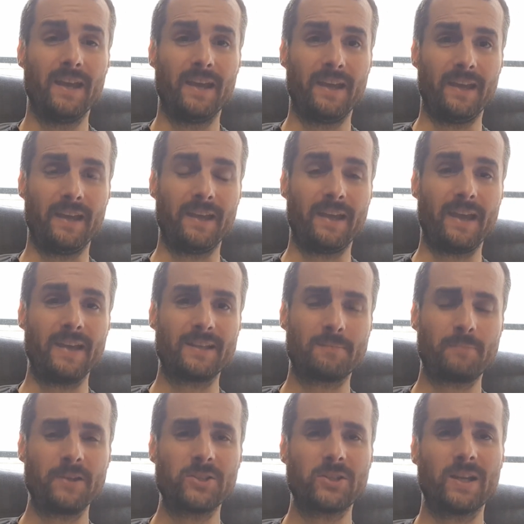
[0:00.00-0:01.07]
uh,
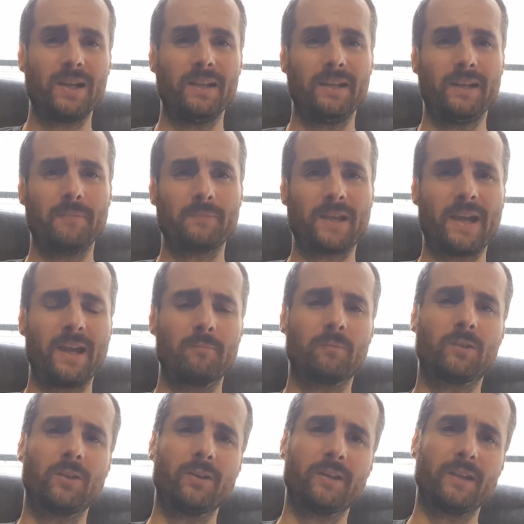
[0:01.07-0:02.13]
especially, I am
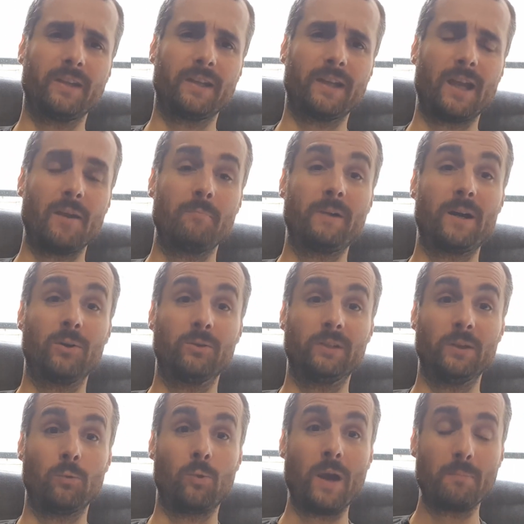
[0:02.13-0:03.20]
talking
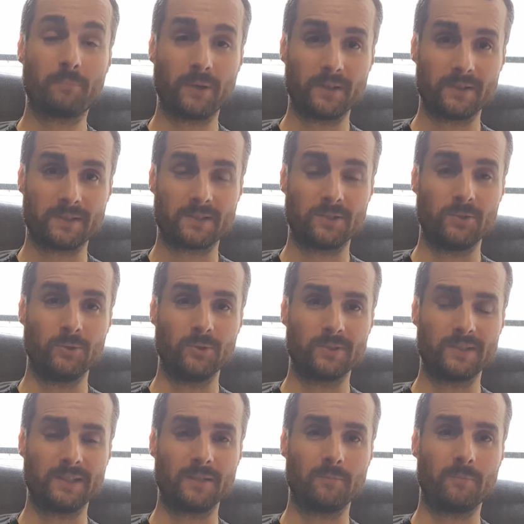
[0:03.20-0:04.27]
about weapons
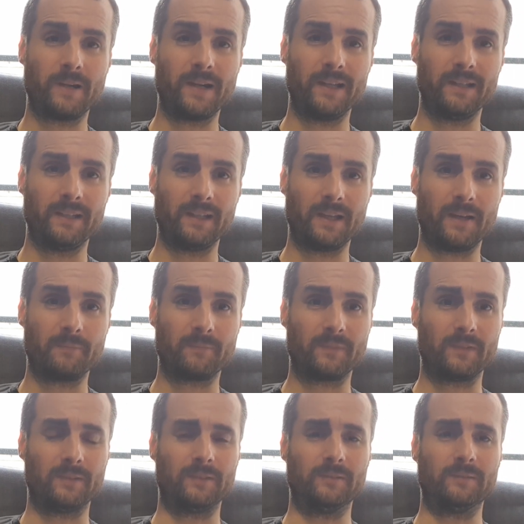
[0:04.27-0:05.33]
using by the
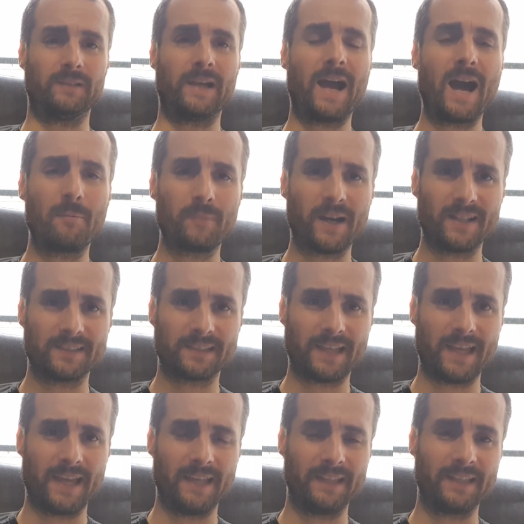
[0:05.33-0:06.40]
um, Hamas
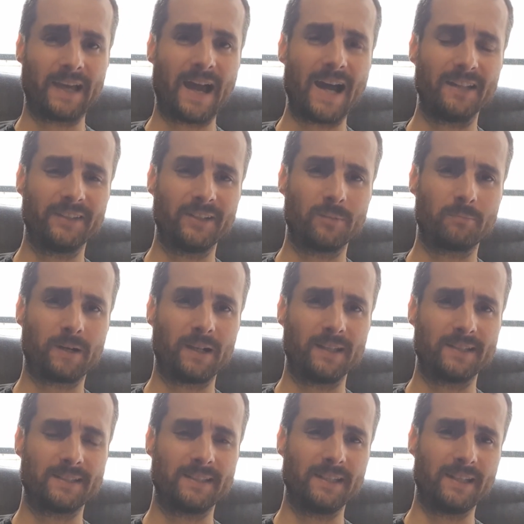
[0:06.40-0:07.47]
and other
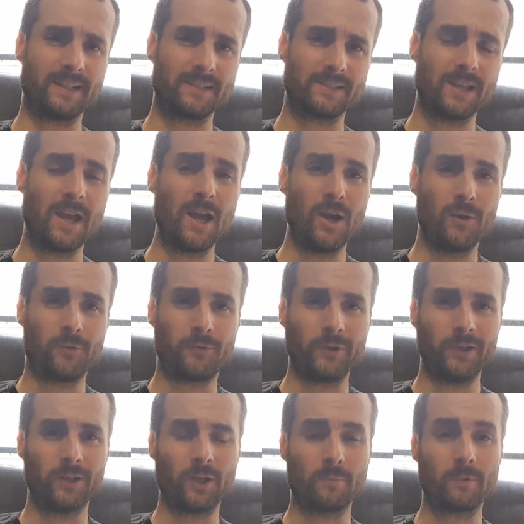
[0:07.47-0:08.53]
Palestinians
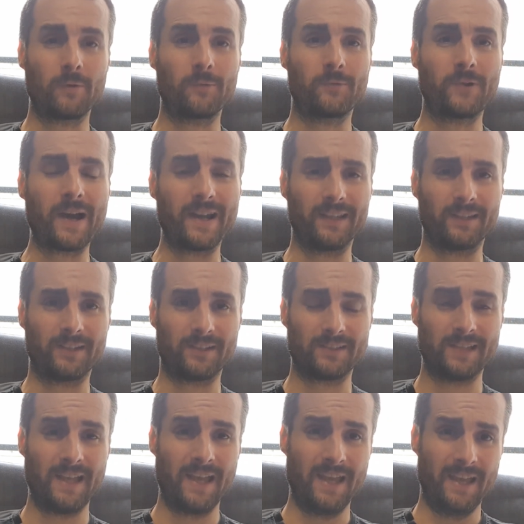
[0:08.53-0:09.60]
freedom fighters.